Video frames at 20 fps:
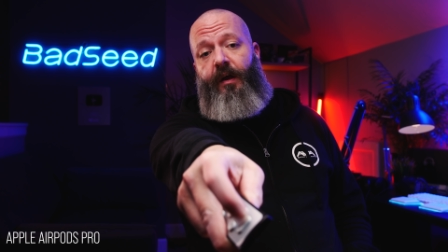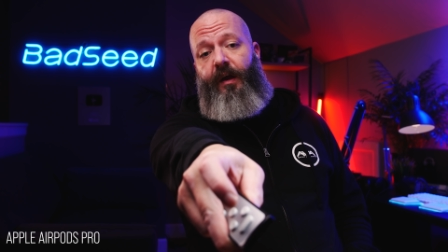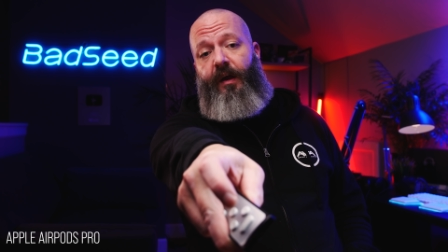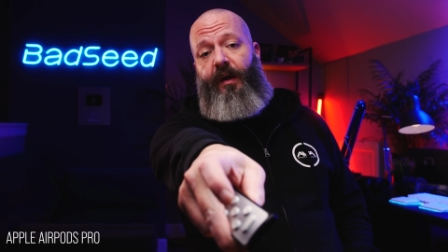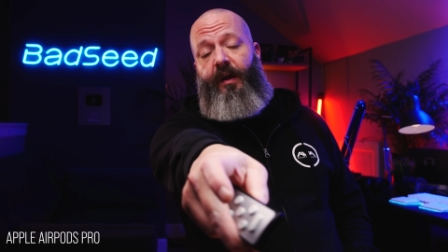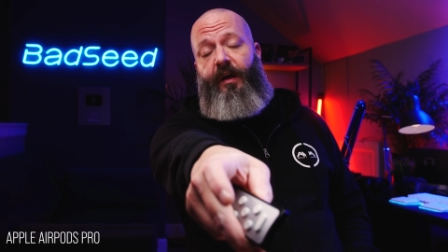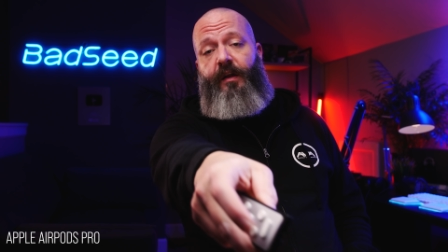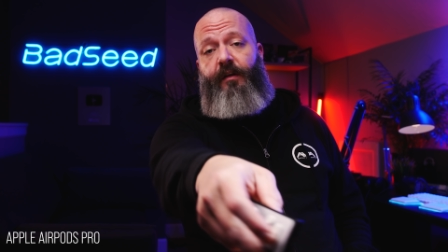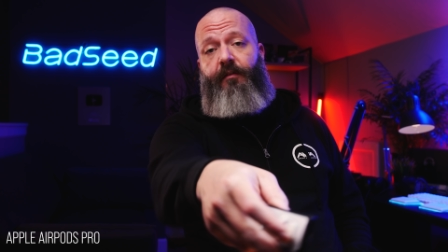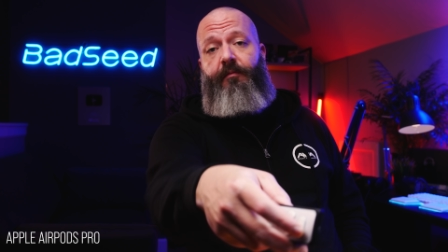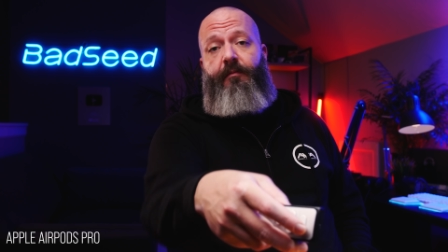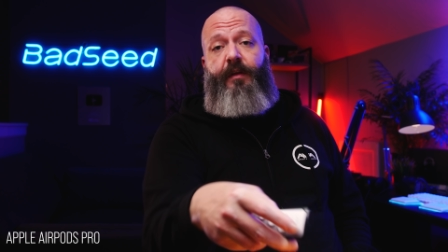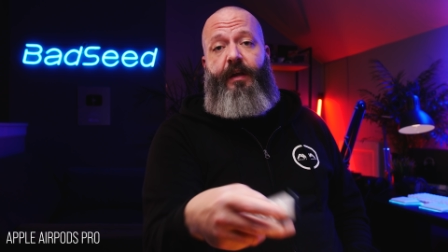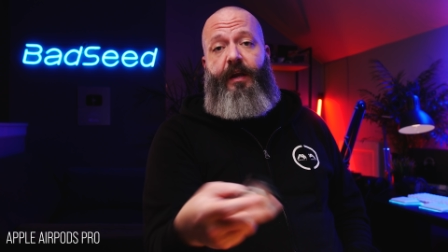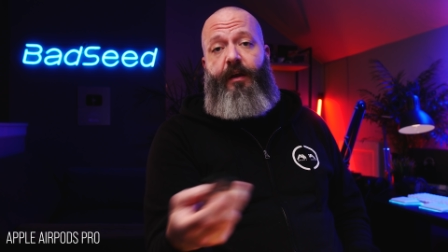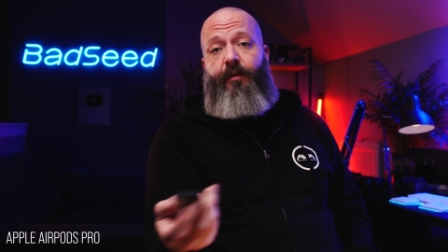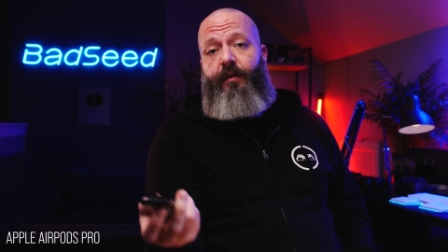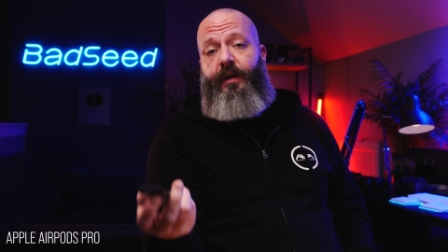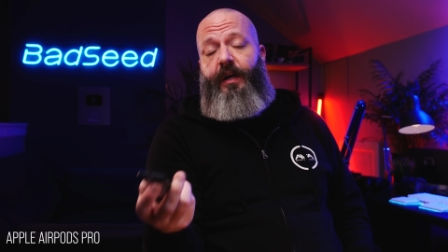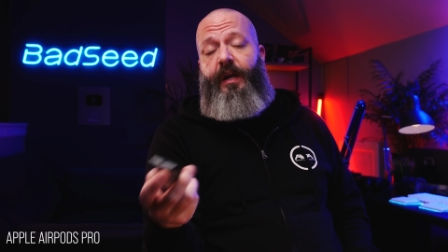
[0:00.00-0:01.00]
And
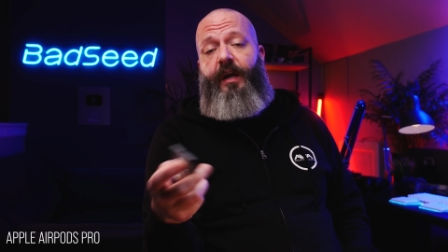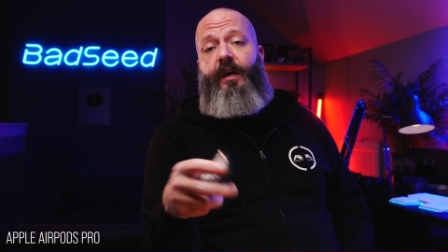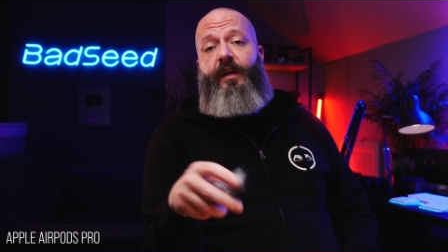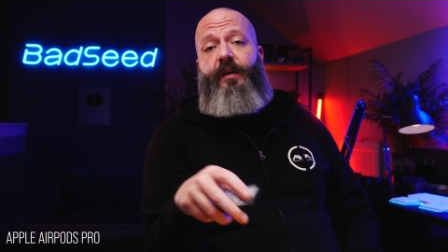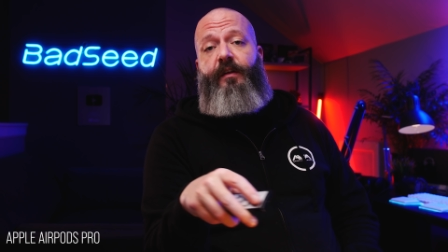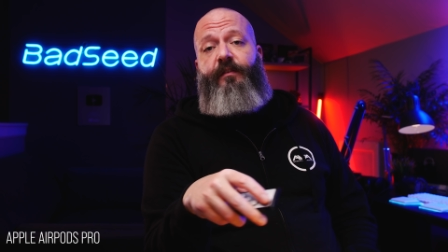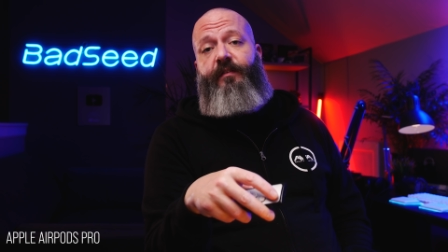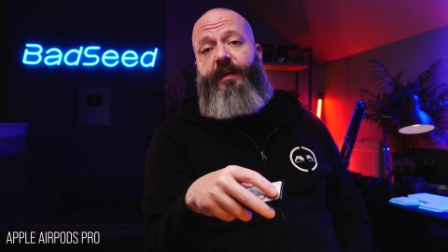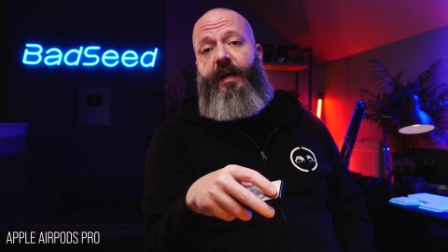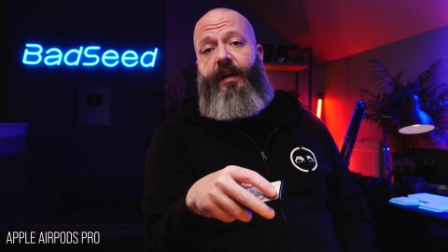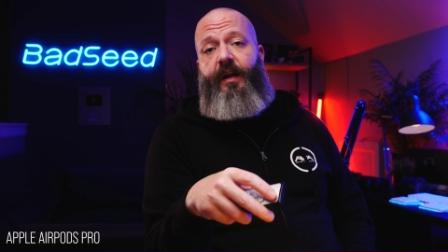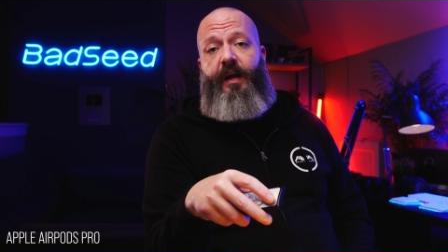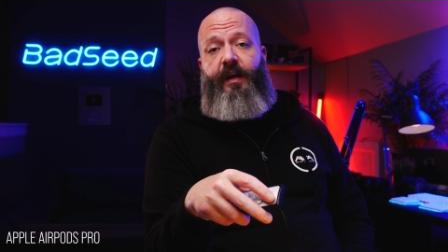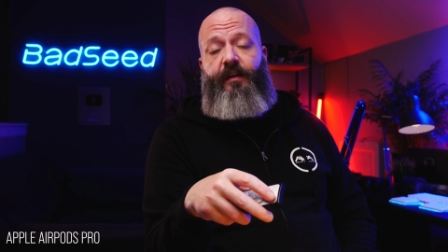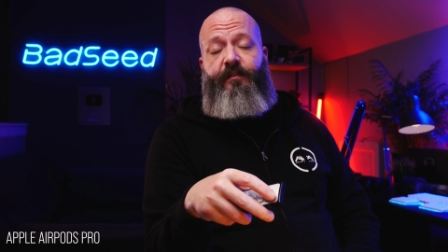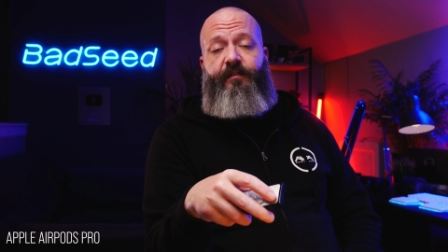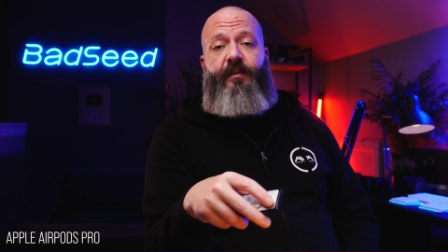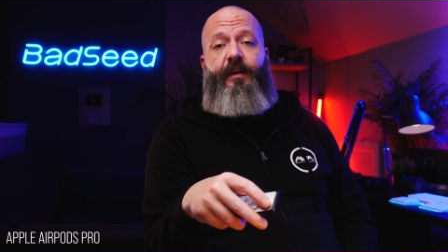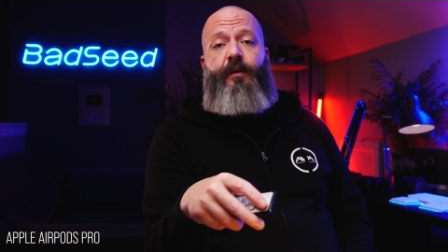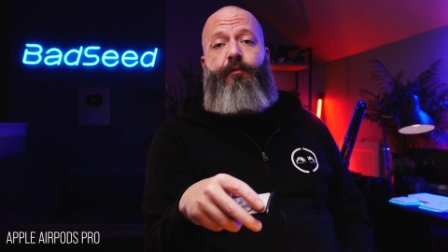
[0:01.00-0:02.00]
here again is that
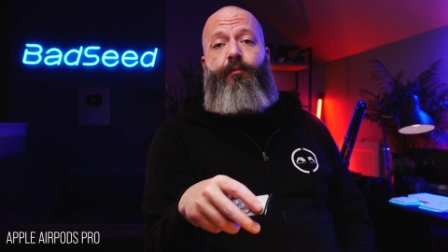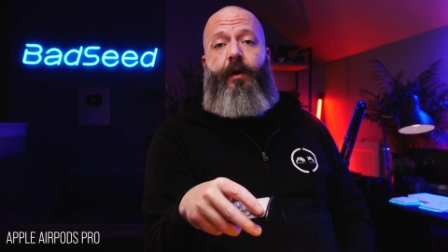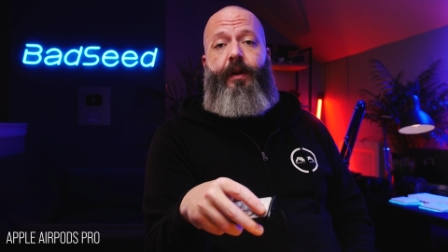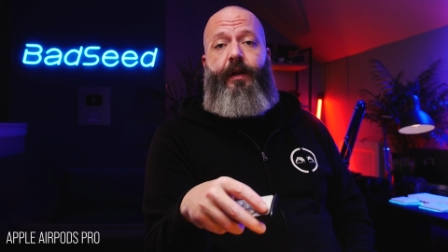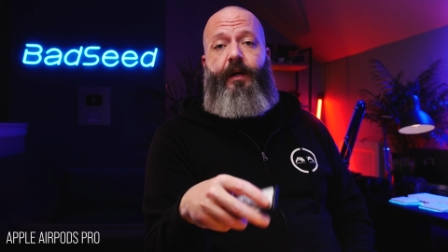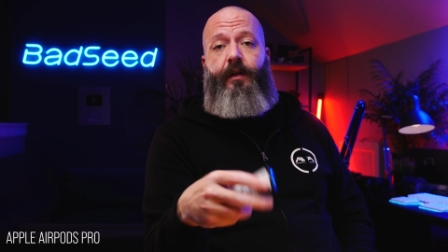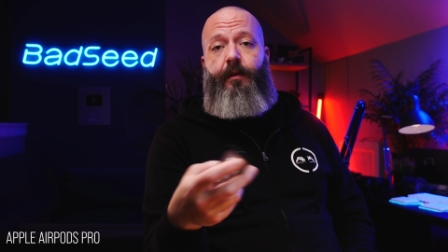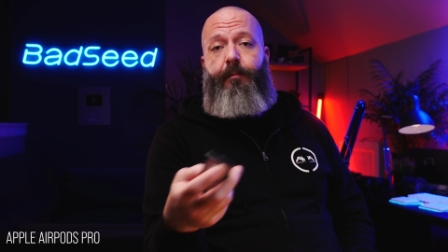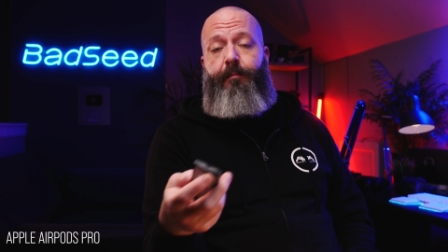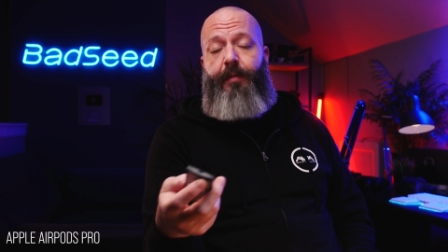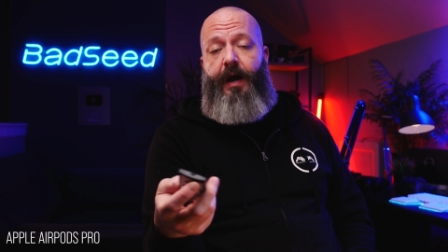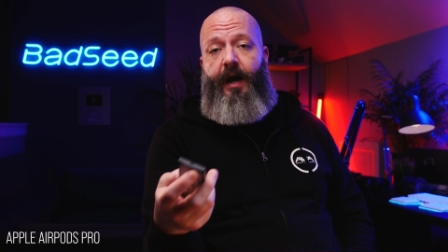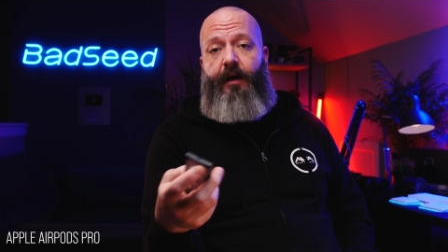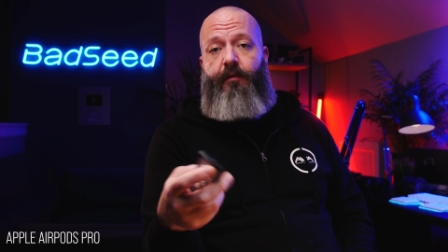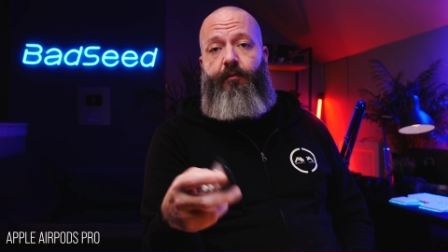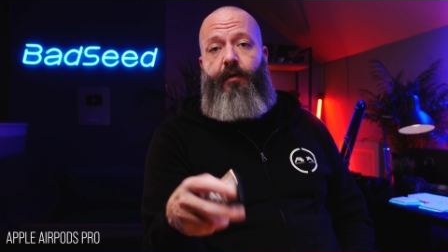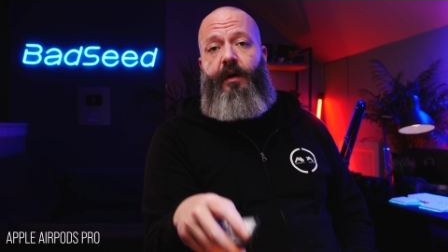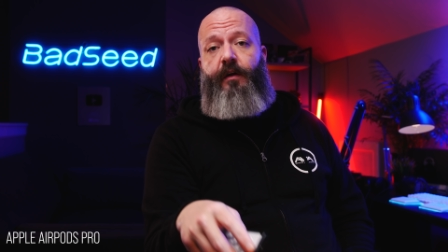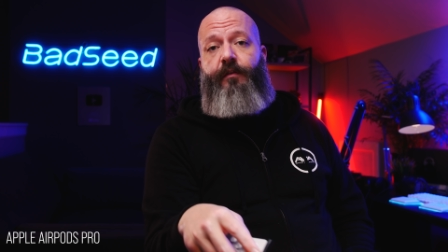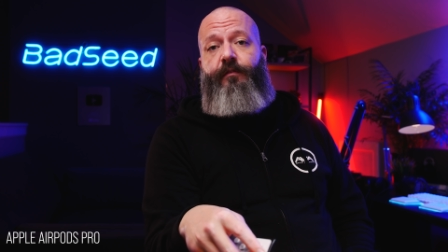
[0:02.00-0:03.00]
AC running in the
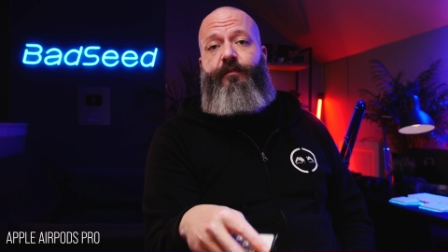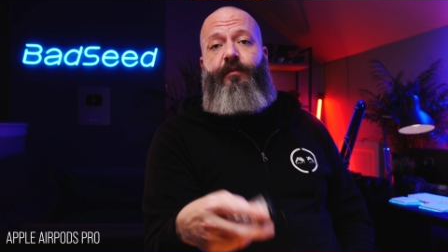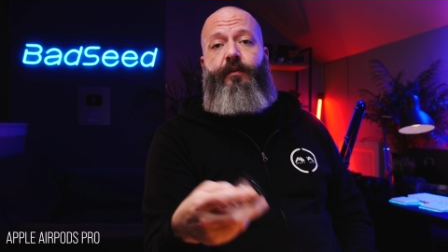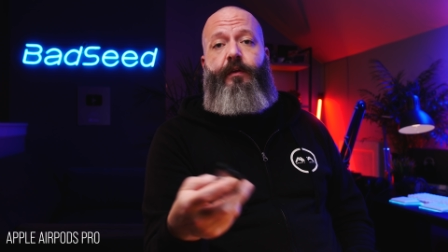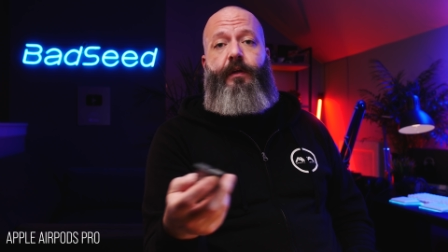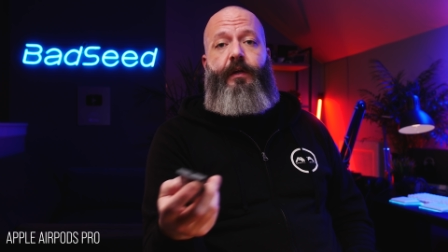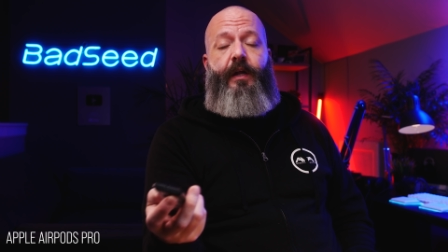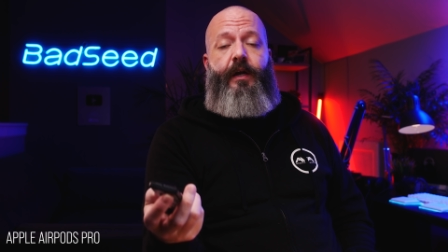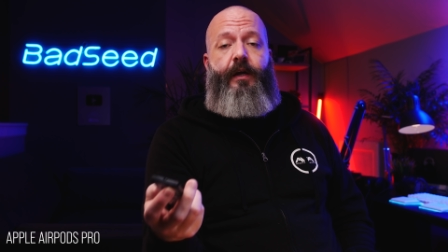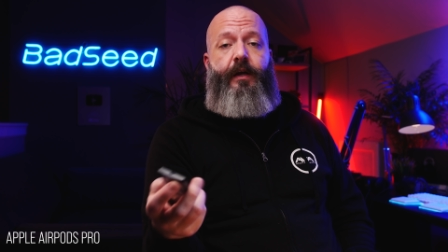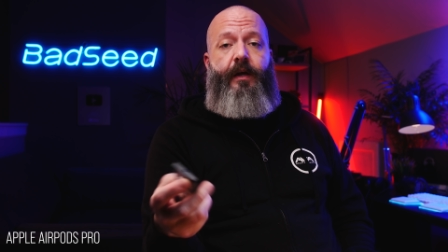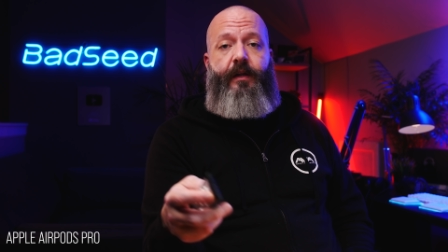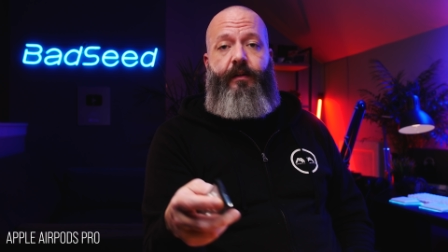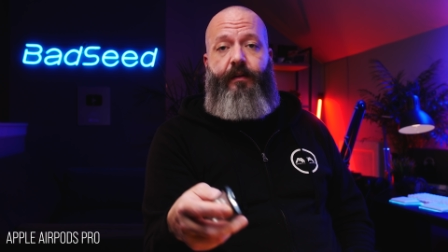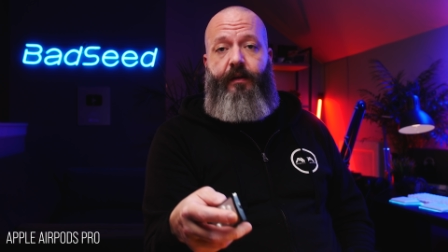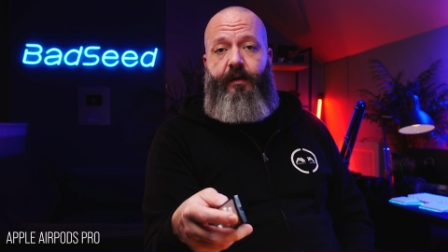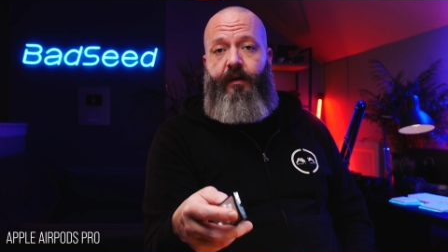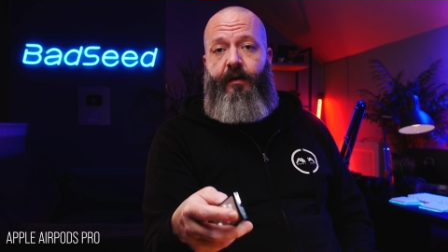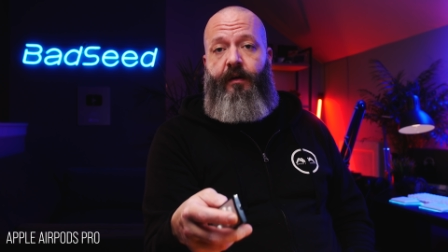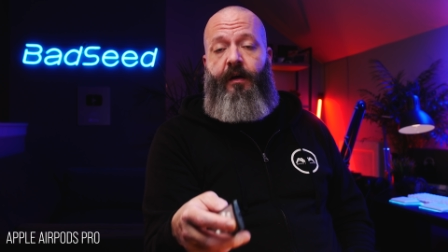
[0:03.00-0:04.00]
background so you can get an
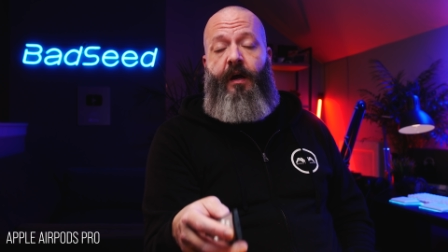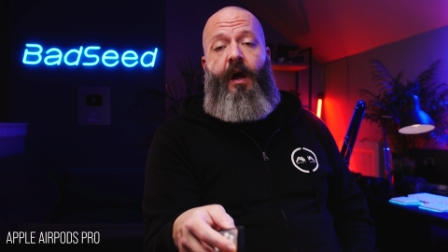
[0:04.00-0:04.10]
idea